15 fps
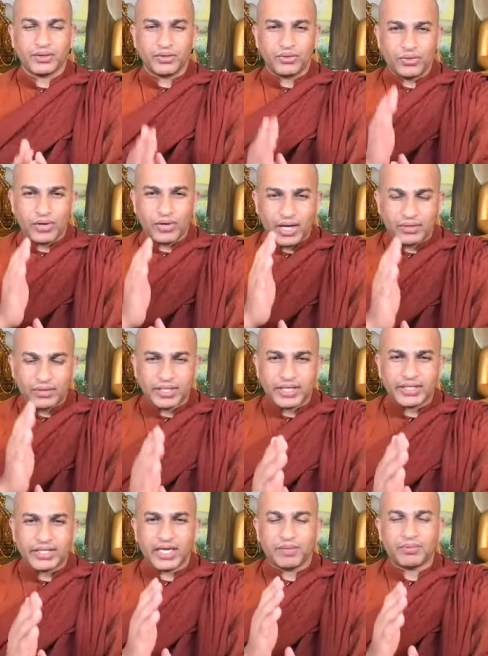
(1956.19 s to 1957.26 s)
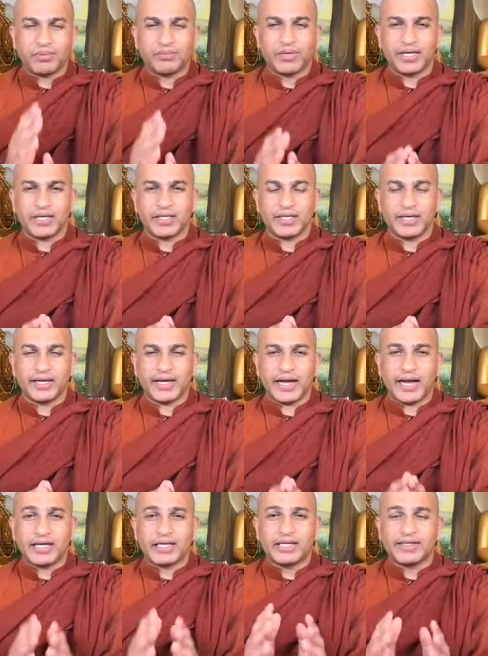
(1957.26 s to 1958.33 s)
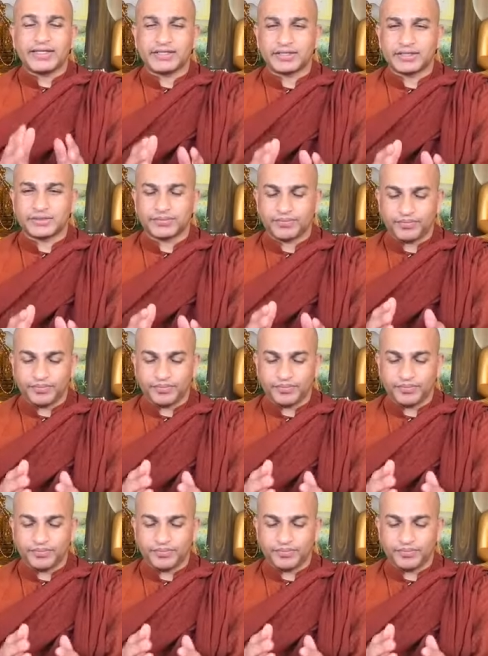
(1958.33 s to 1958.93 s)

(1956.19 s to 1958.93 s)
You have that capability. At least